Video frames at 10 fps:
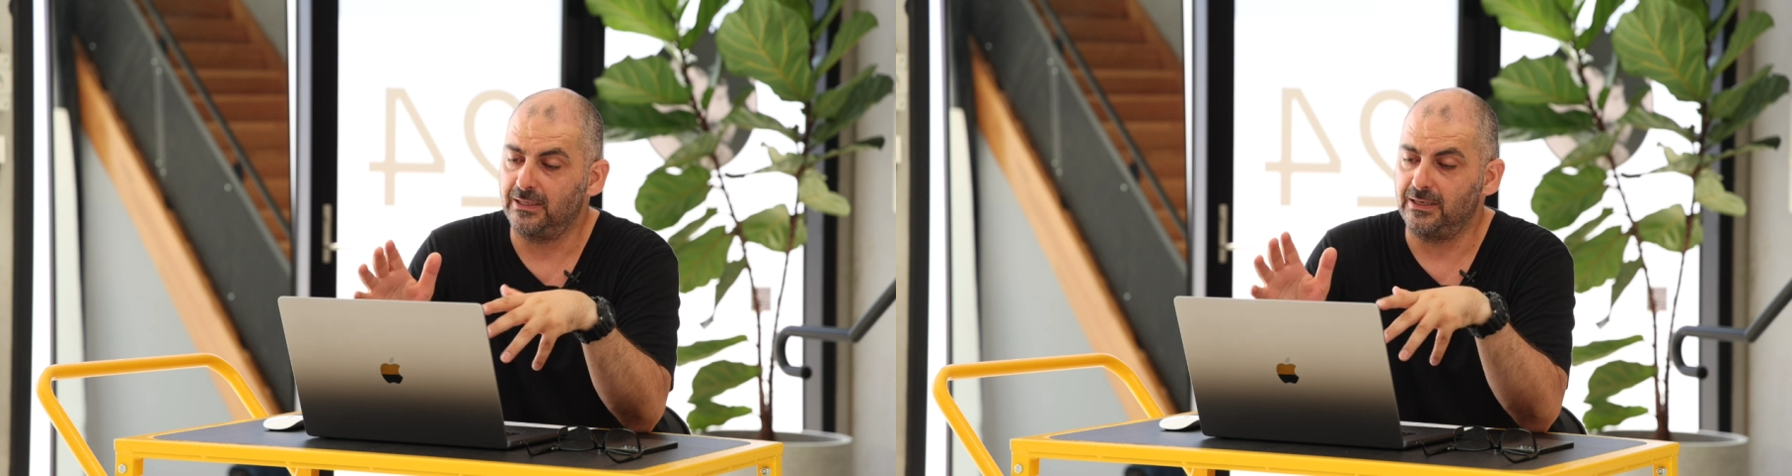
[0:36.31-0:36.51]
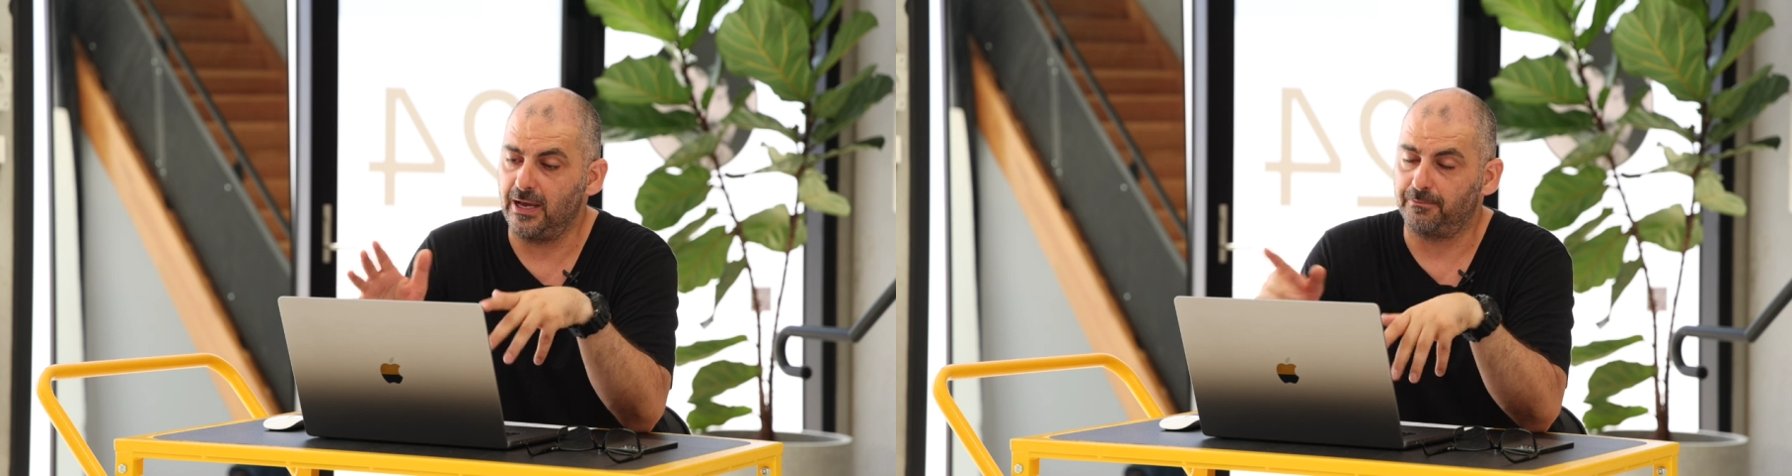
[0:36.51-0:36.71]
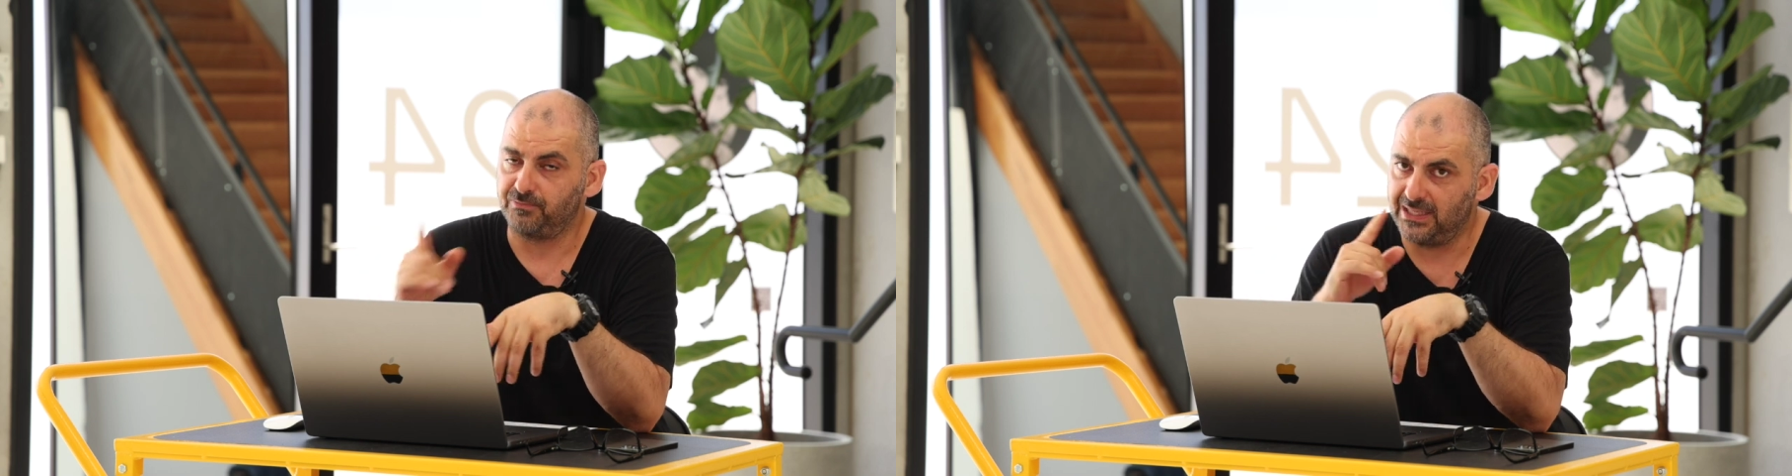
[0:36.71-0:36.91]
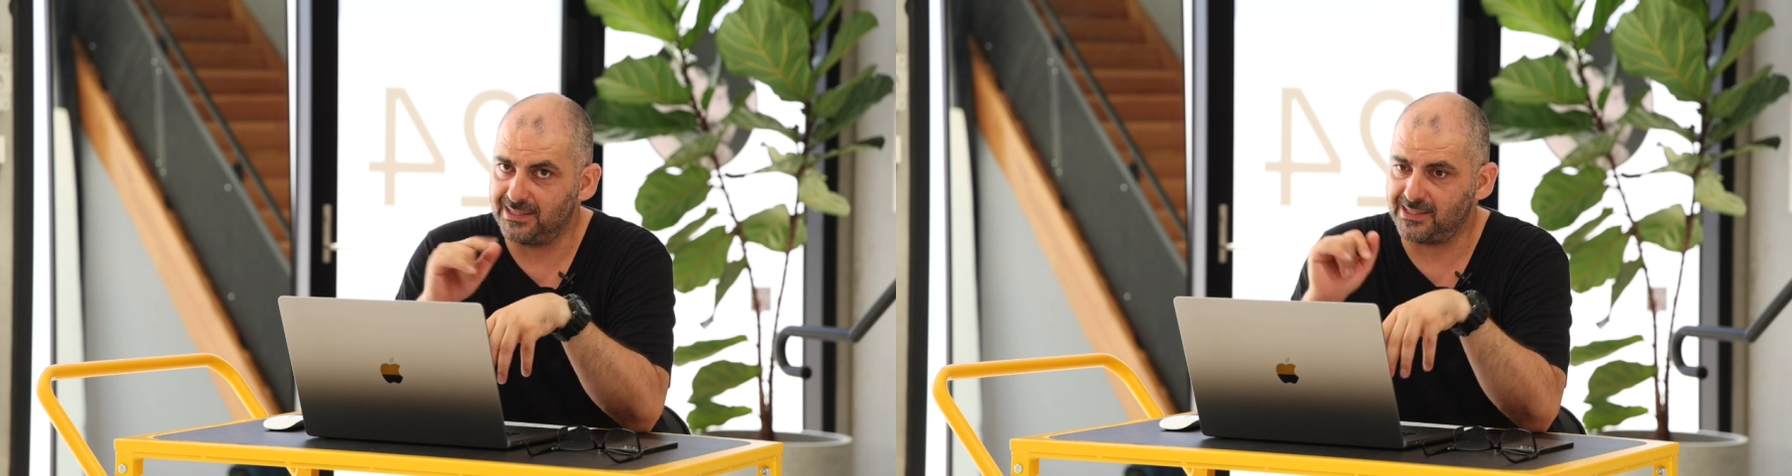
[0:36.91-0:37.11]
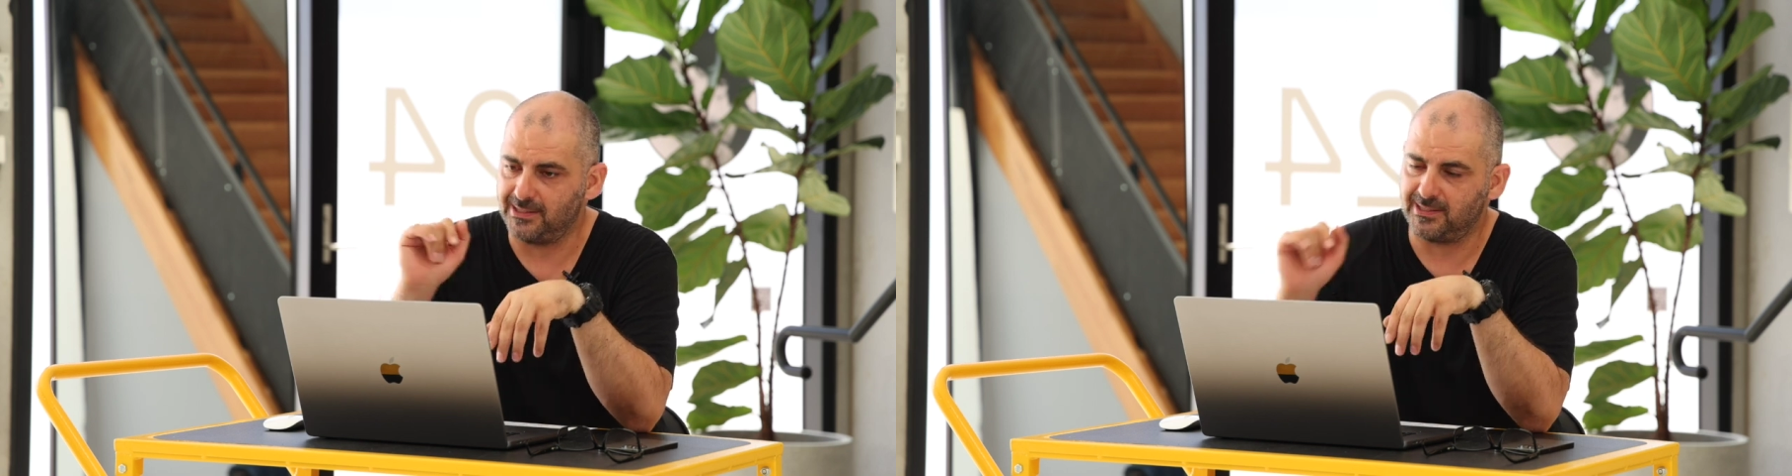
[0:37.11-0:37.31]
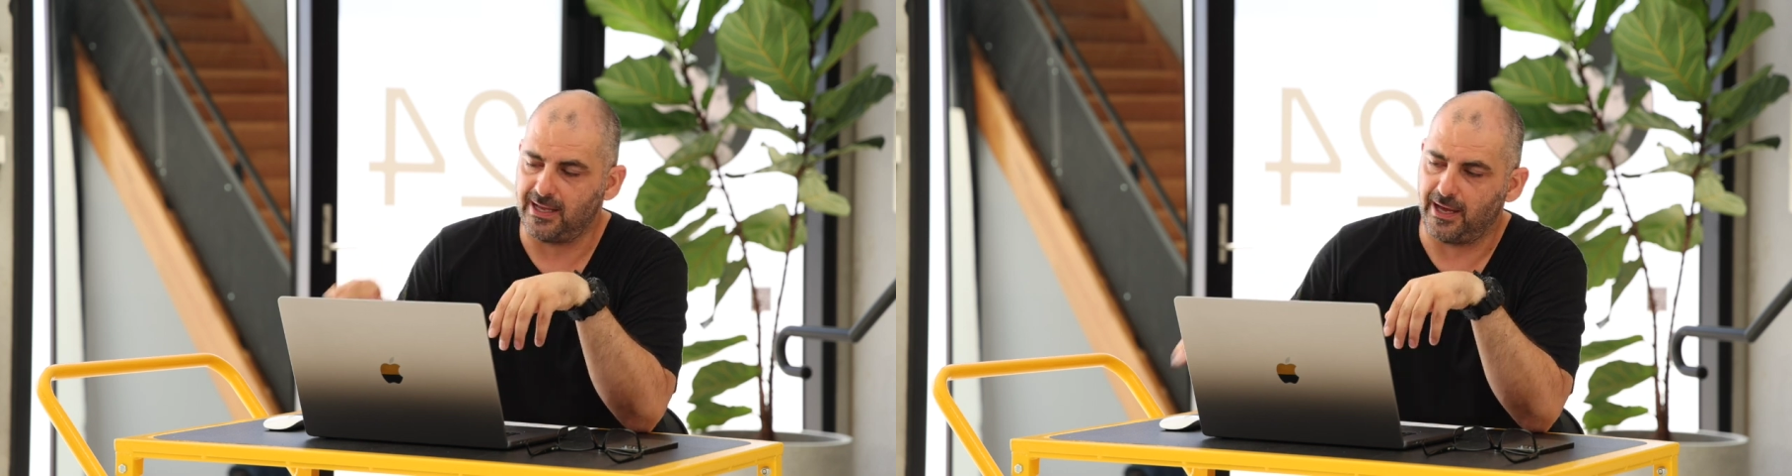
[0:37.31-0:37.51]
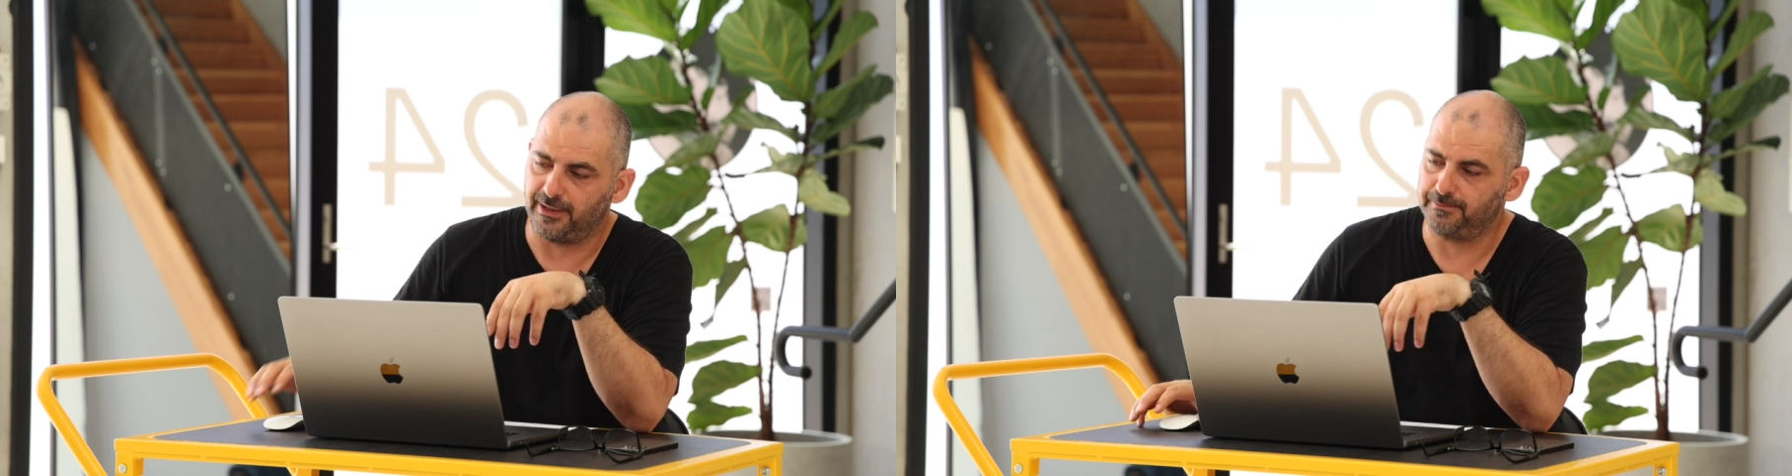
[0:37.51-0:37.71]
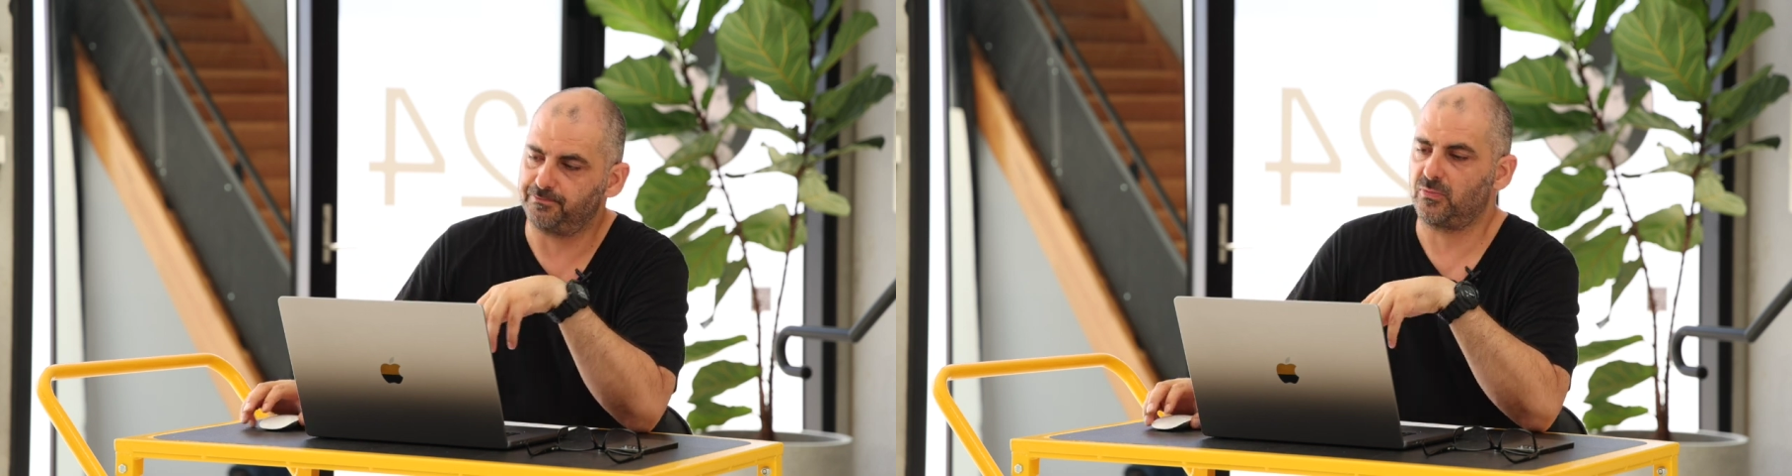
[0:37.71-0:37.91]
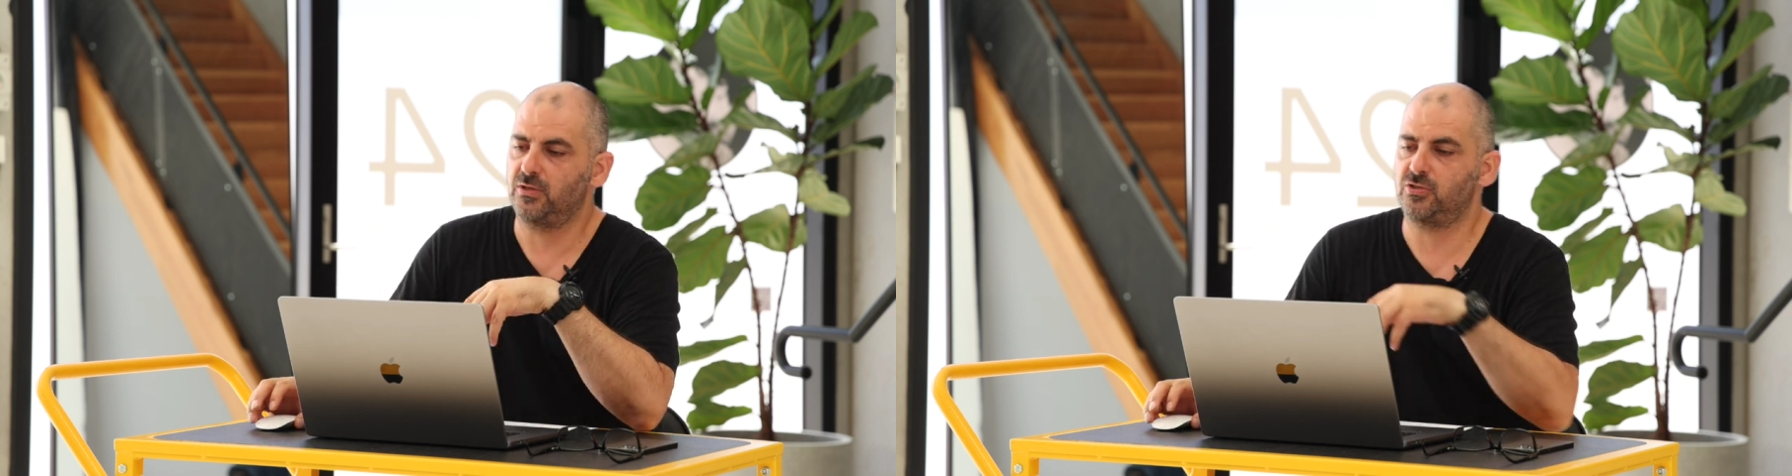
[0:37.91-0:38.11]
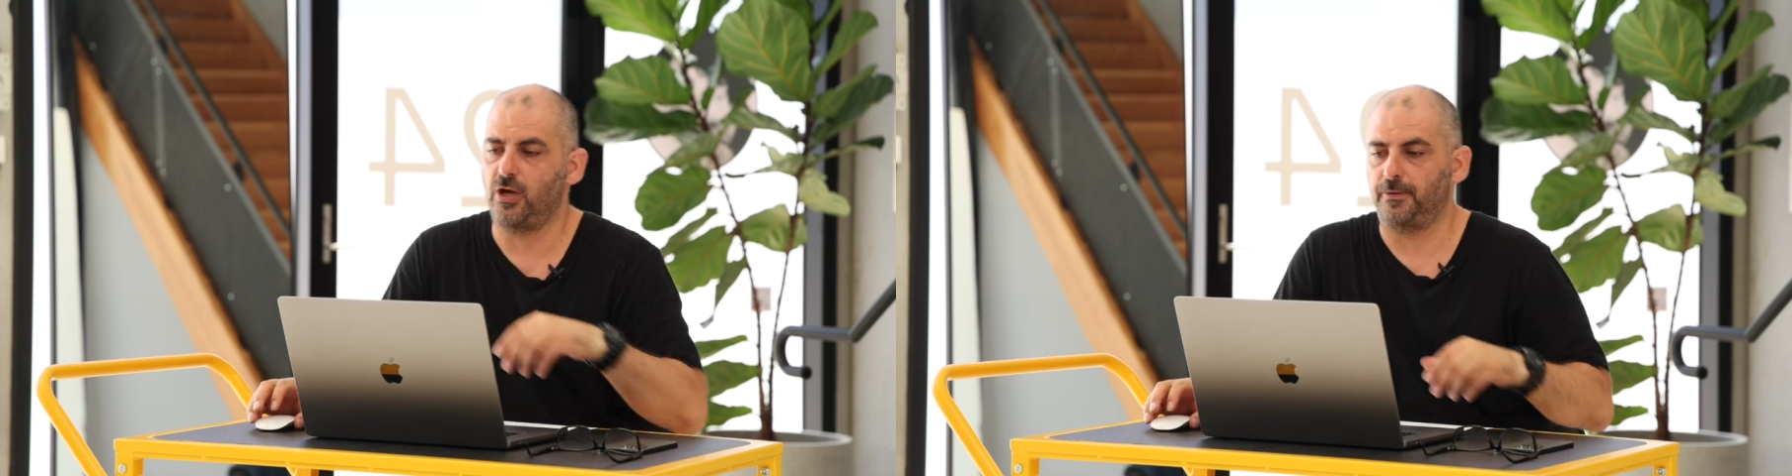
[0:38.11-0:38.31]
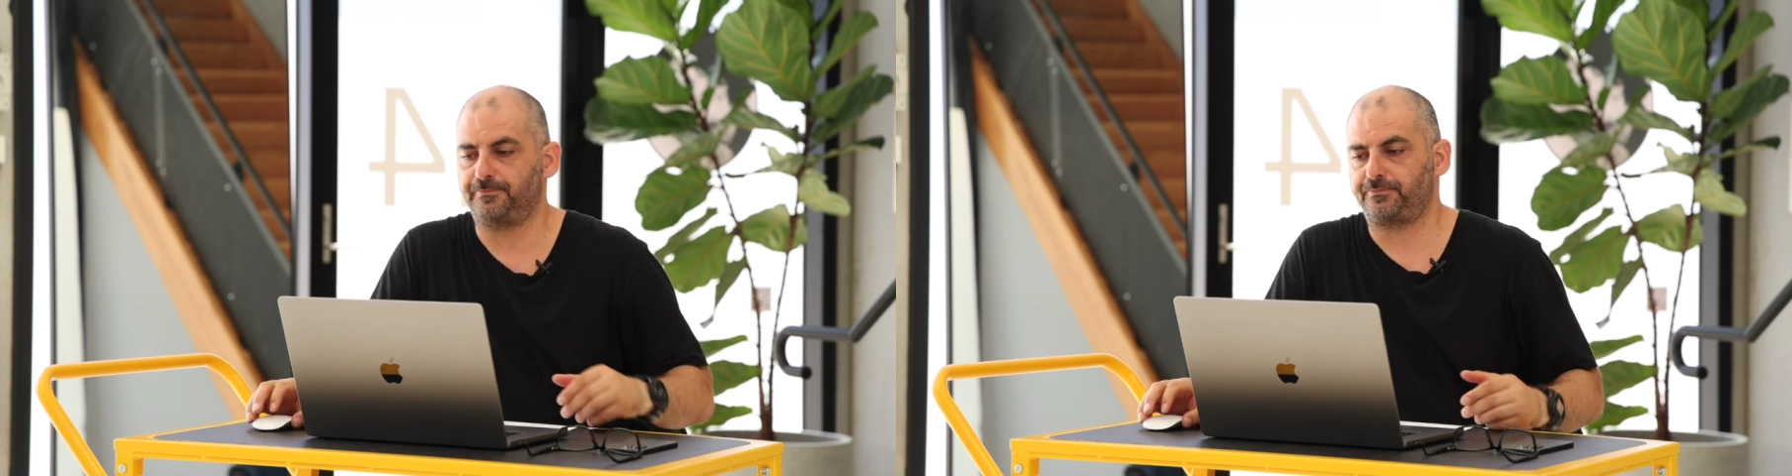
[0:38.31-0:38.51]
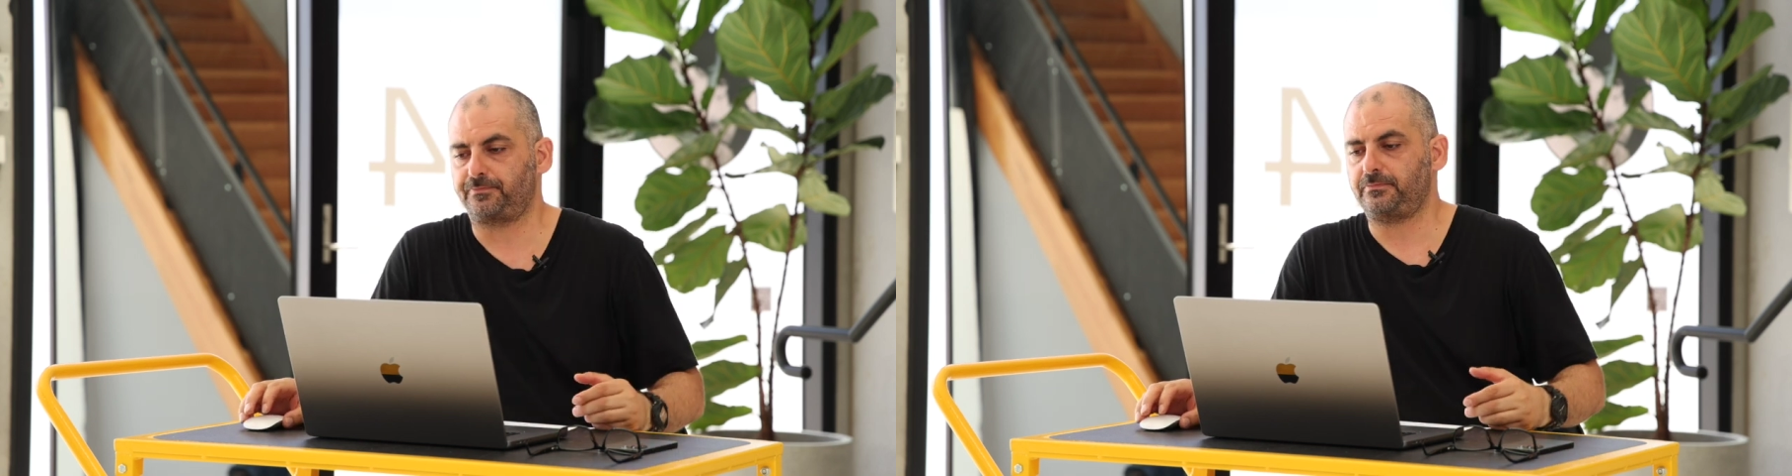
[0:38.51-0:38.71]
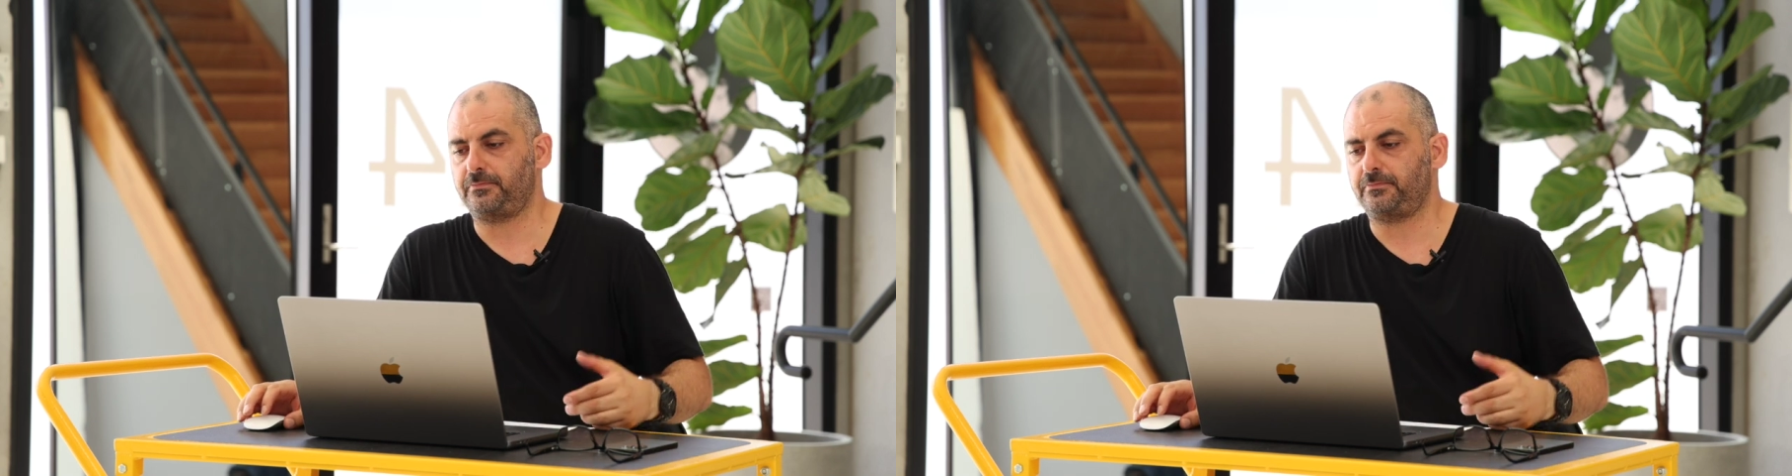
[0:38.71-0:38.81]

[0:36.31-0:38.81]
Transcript: Now, let's get started. So,